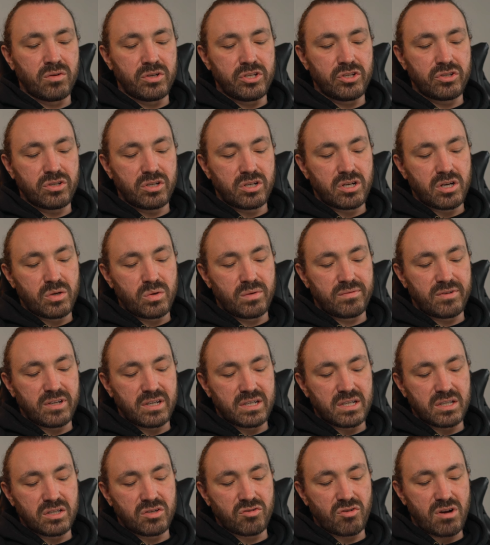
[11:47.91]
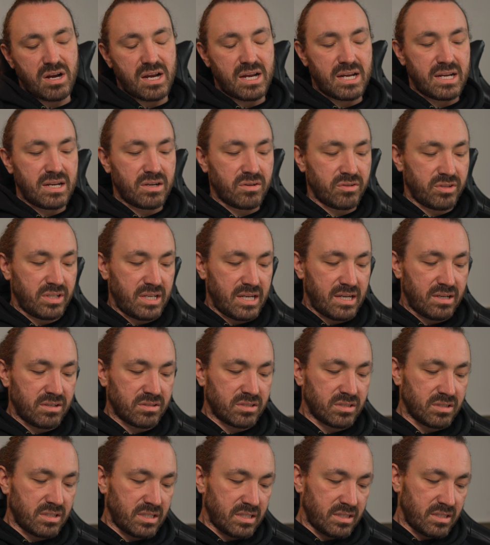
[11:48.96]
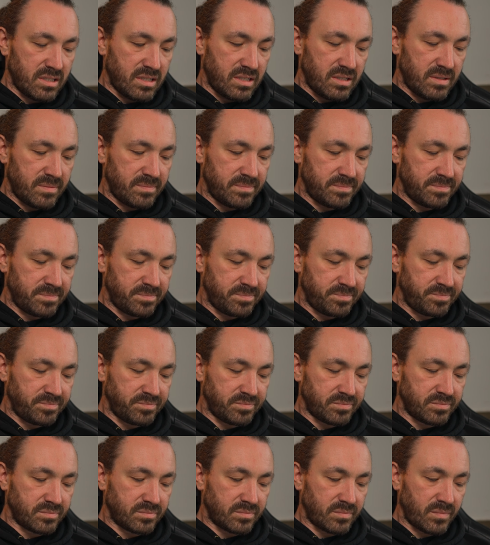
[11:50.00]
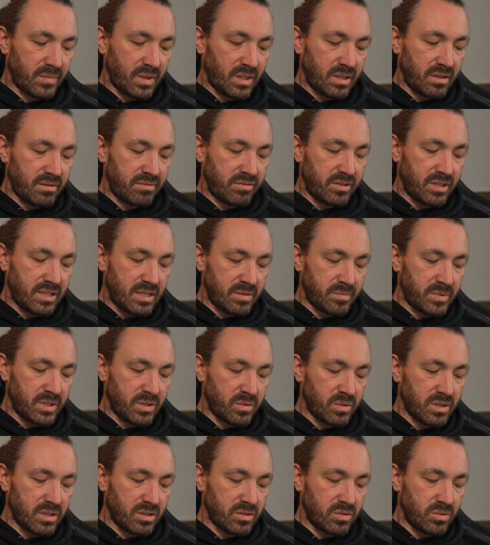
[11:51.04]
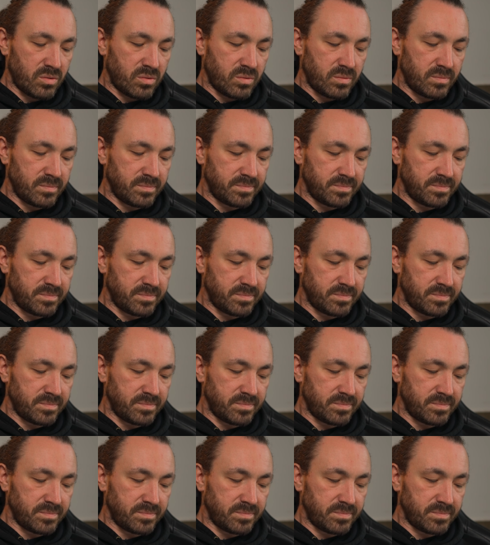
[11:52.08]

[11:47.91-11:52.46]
or you could go with like a grey on the outside there. I think that'd be quite cool.